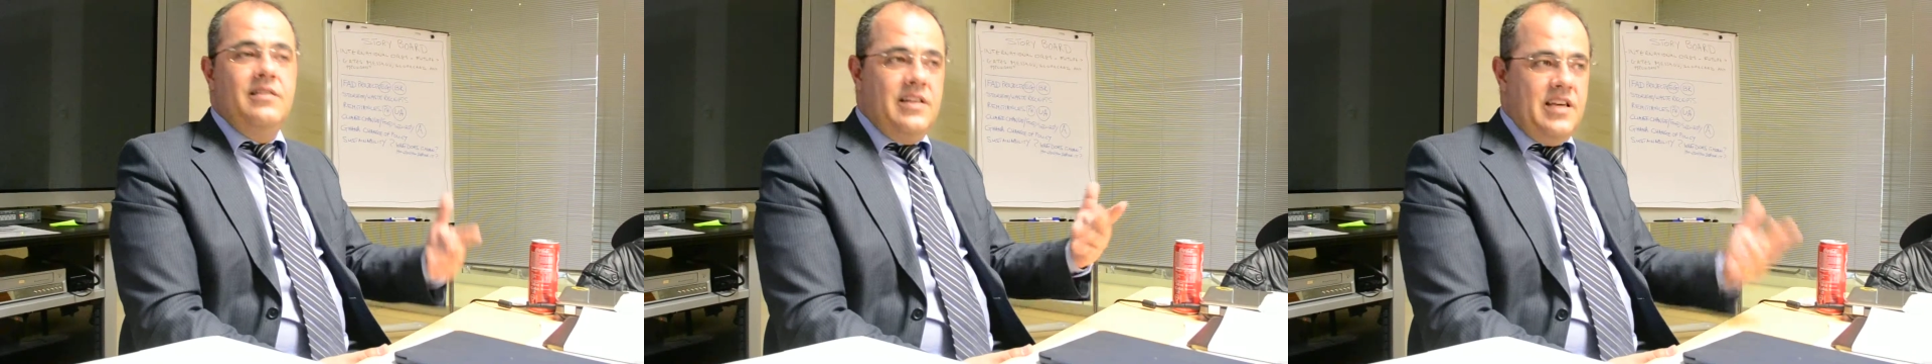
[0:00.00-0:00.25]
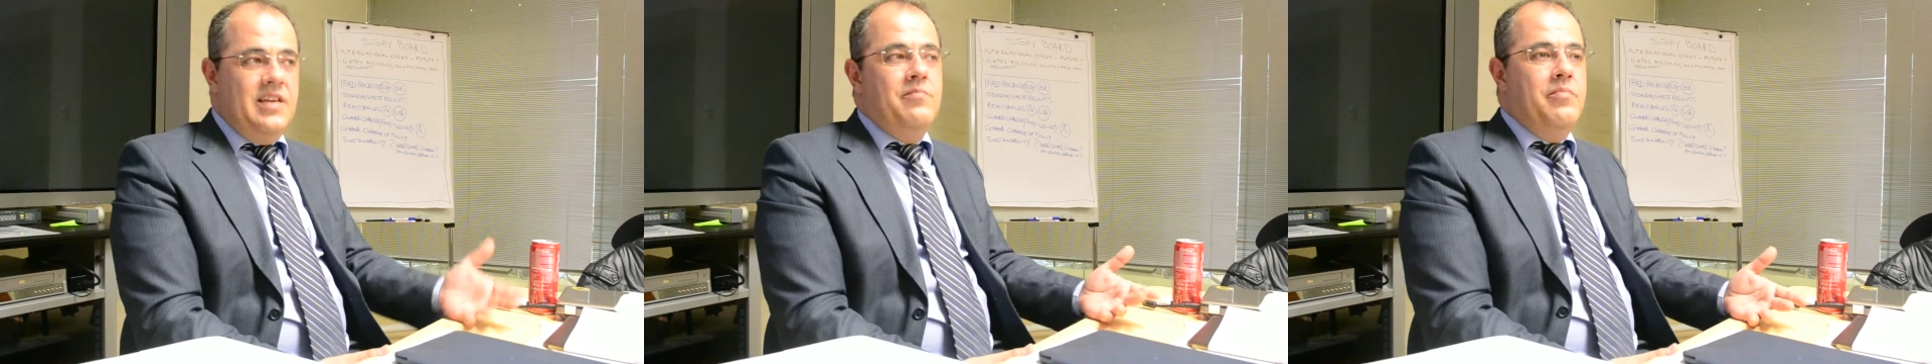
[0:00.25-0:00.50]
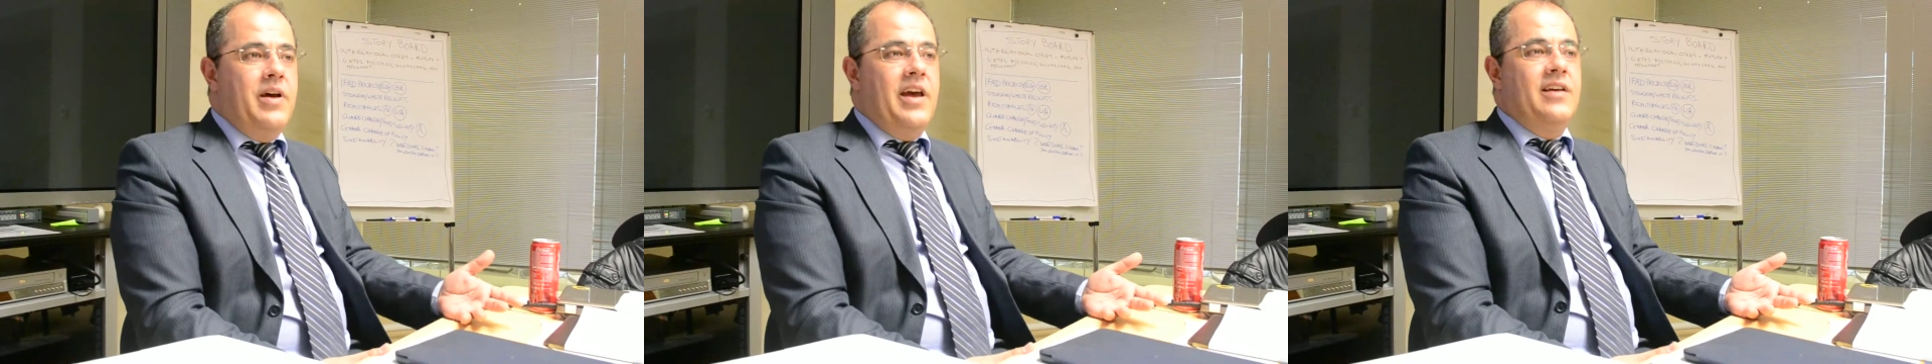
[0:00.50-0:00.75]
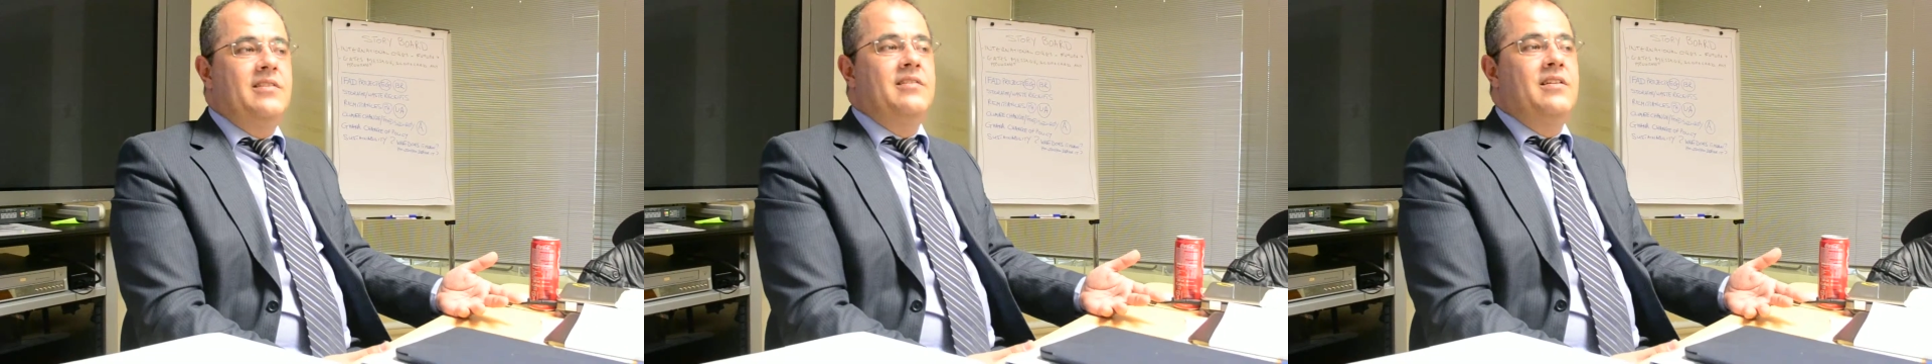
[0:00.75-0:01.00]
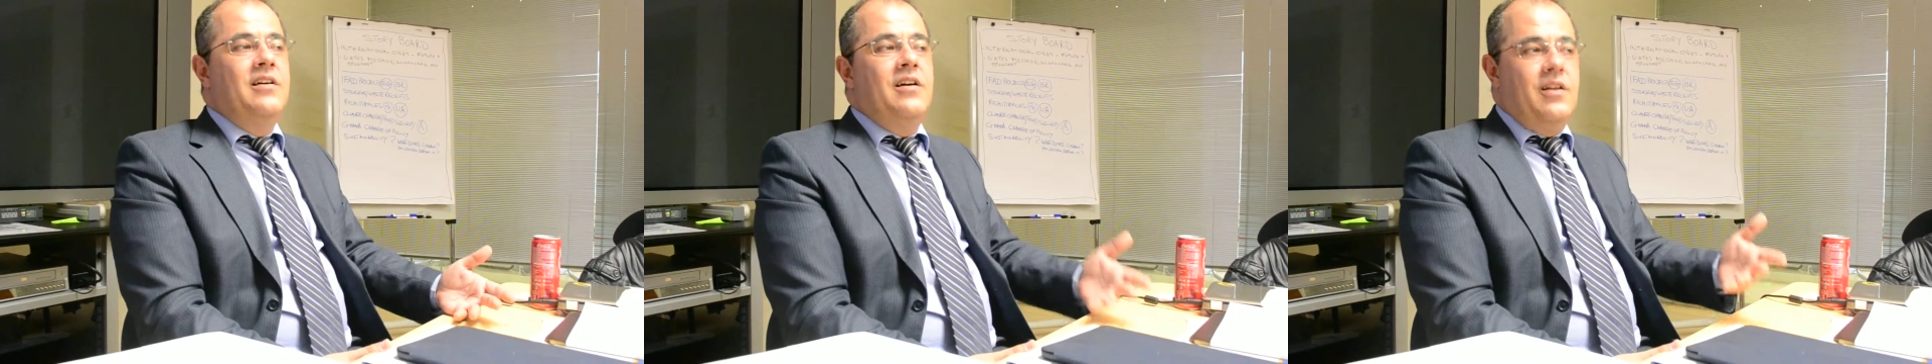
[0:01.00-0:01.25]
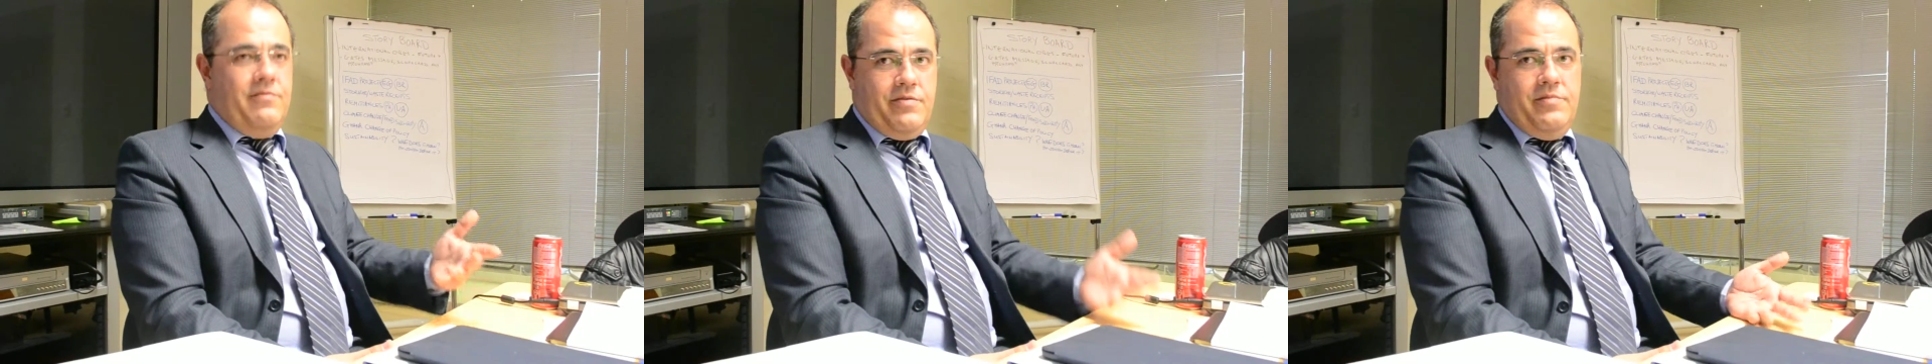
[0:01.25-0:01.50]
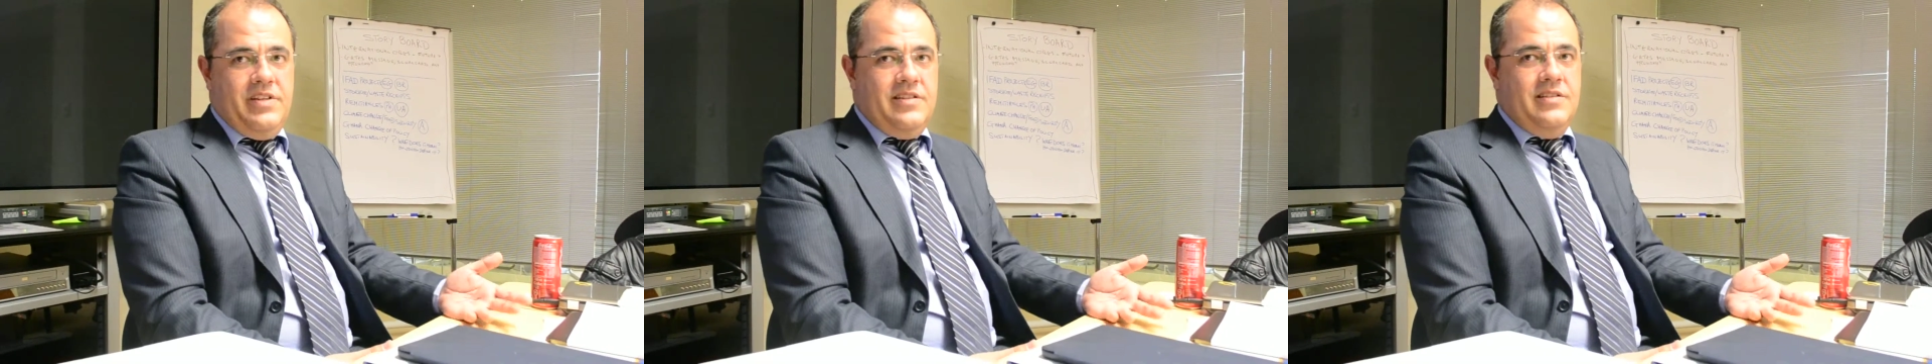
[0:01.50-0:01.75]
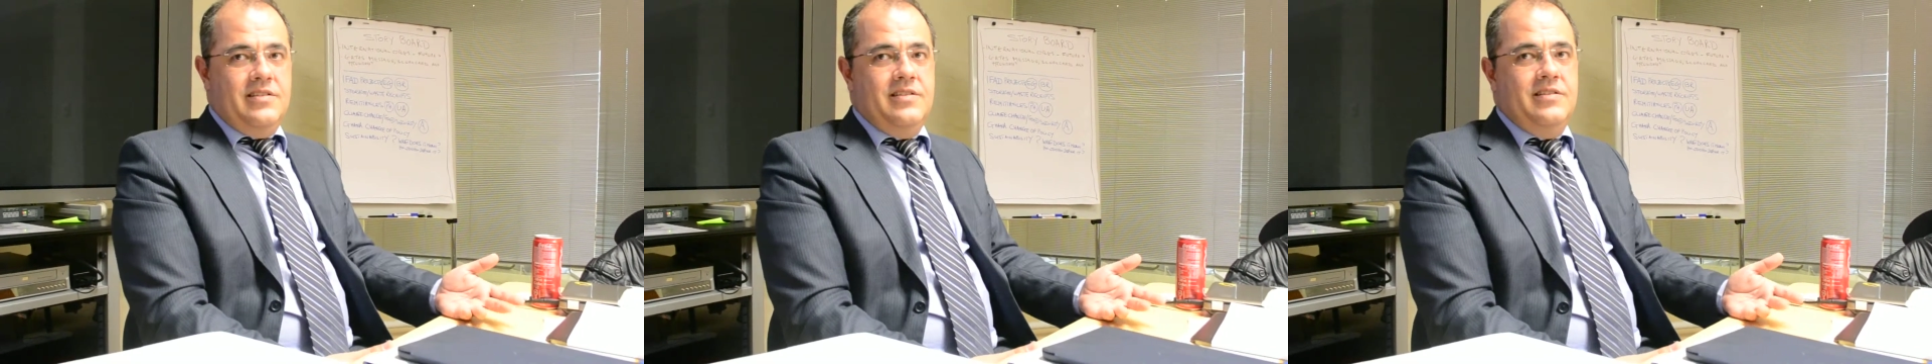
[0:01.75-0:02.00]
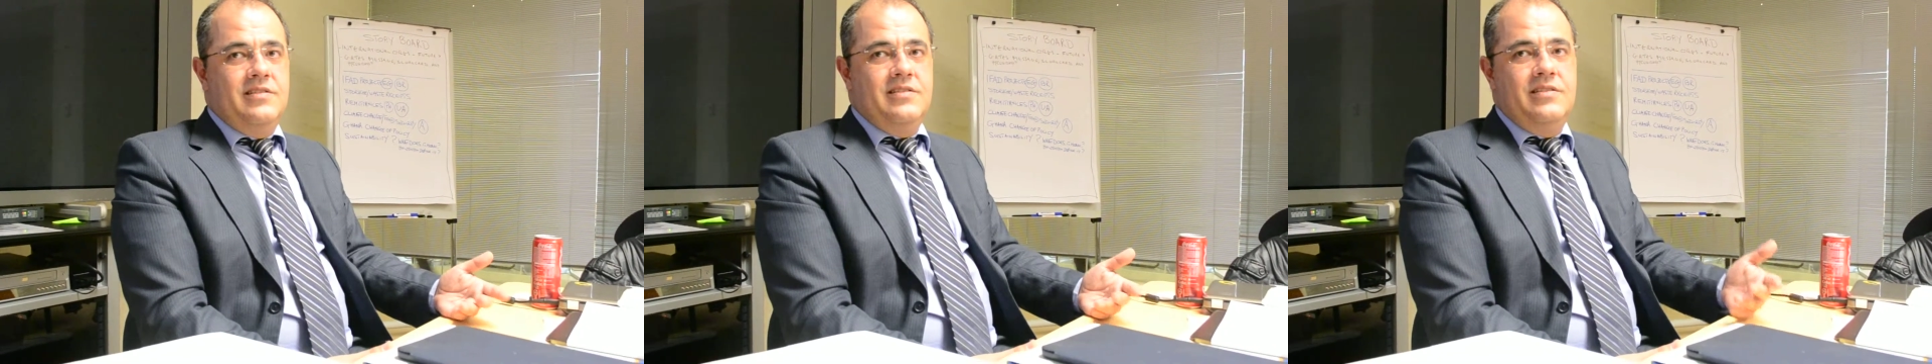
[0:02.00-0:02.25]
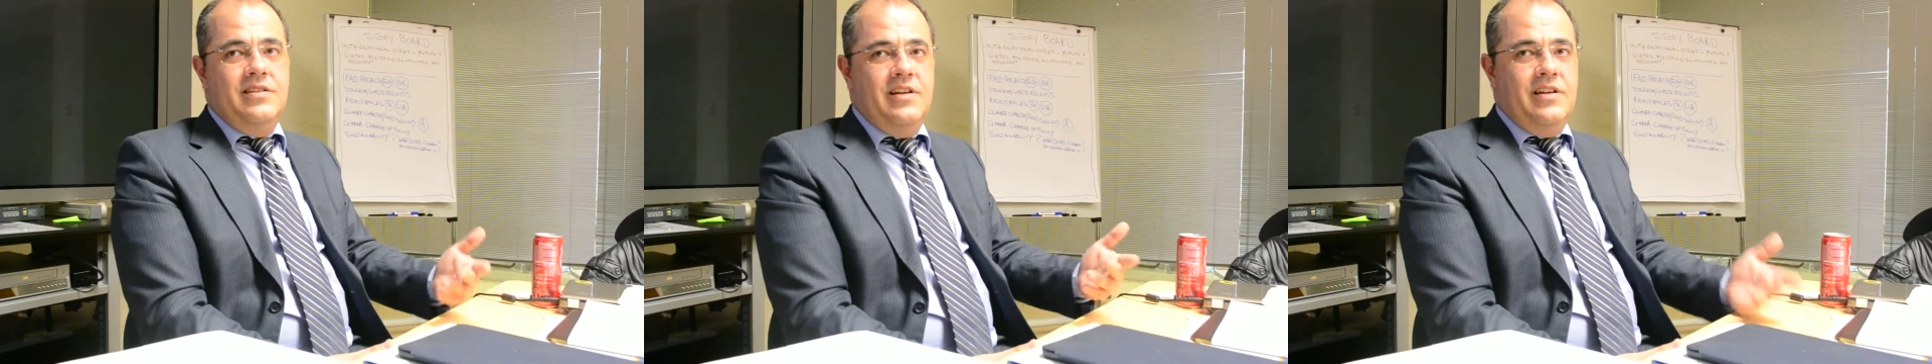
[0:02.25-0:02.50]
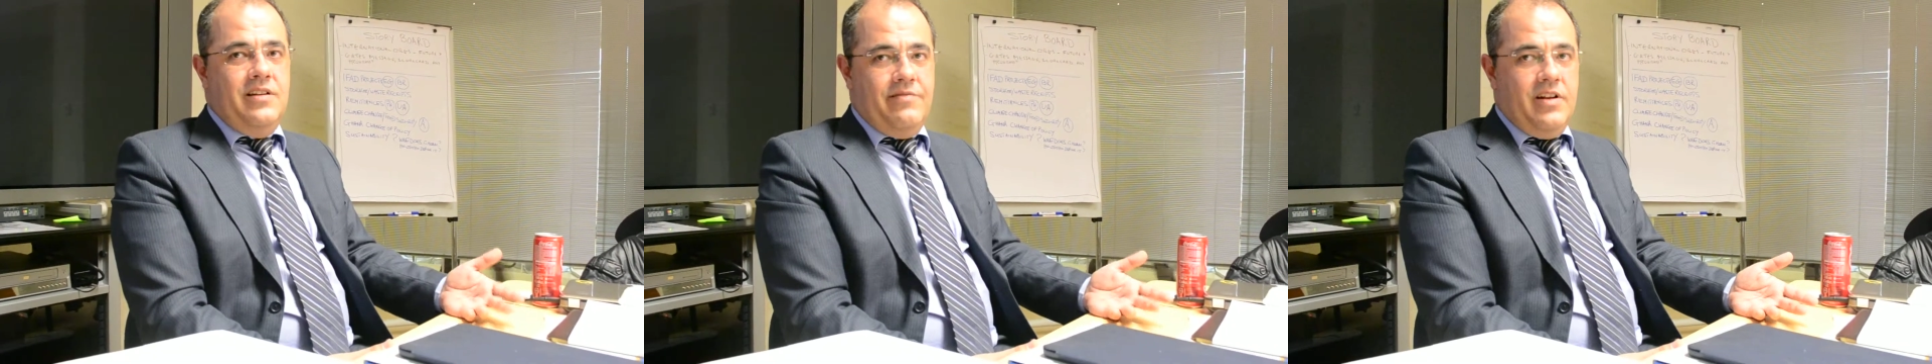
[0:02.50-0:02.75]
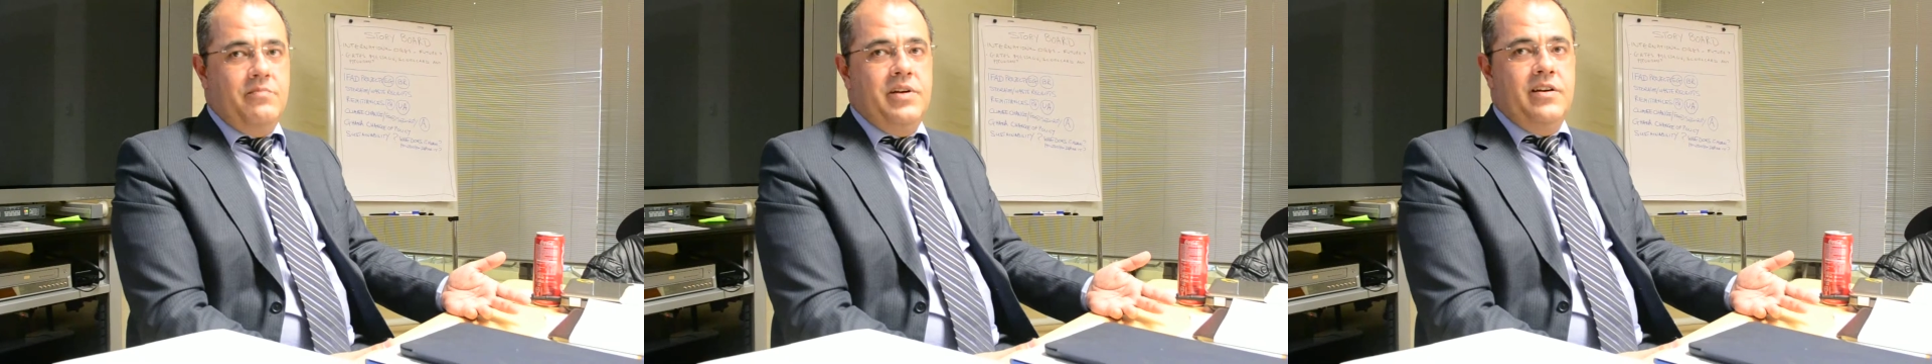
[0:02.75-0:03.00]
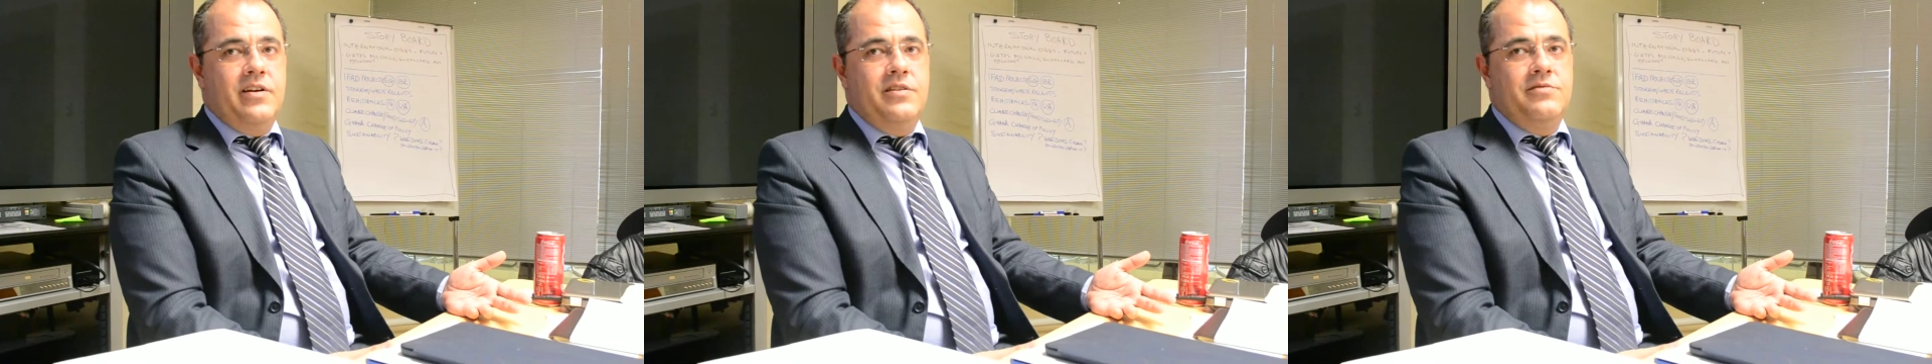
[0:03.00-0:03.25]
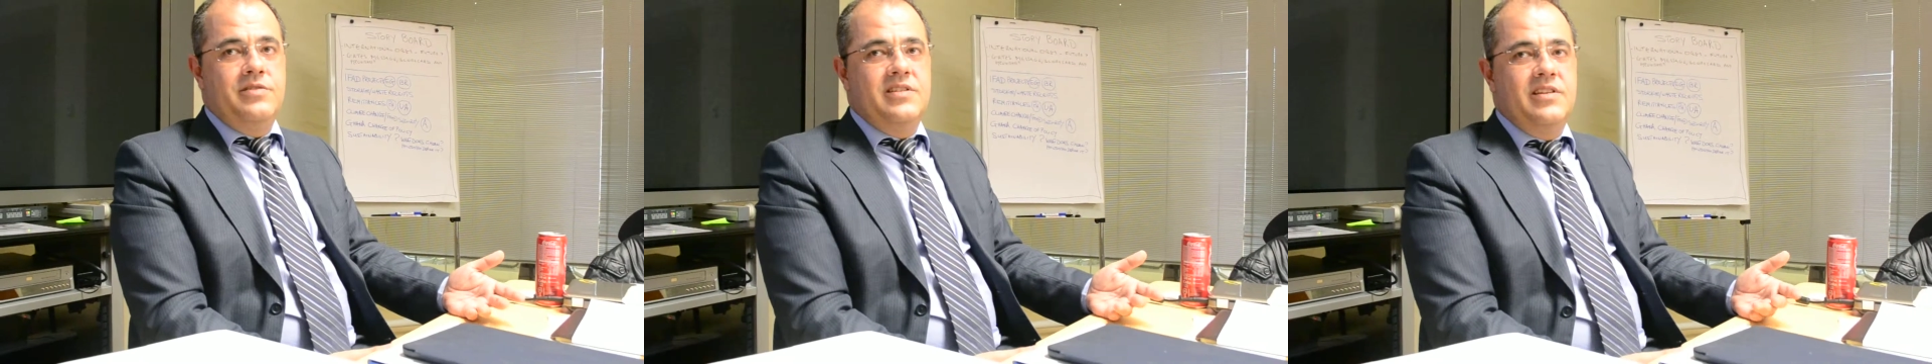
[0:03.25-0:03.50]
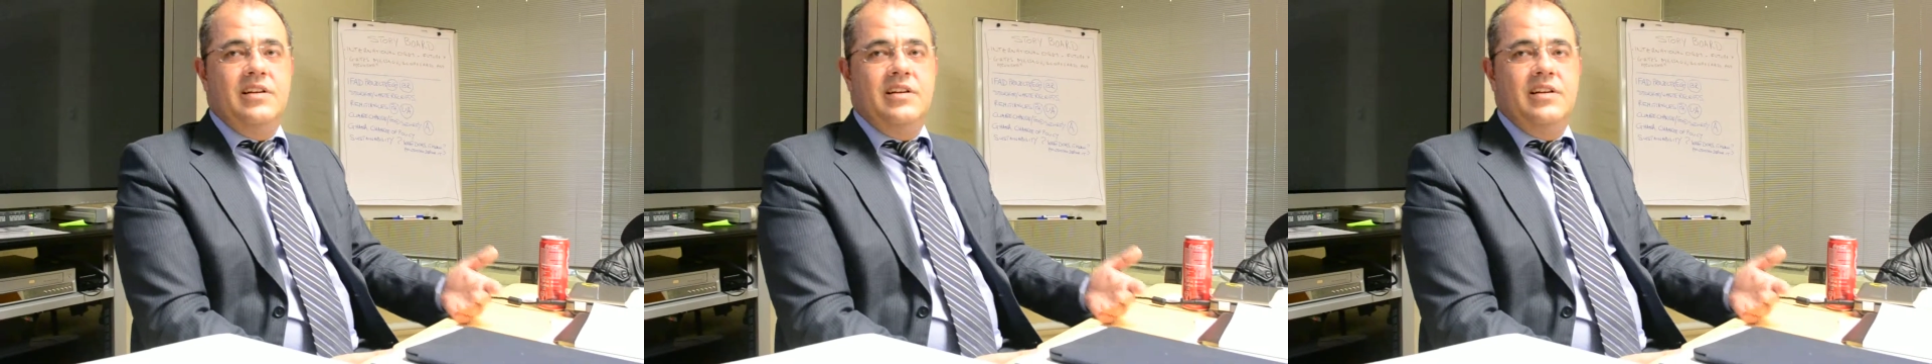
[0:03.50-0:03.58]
the impact of remittances in developing countries.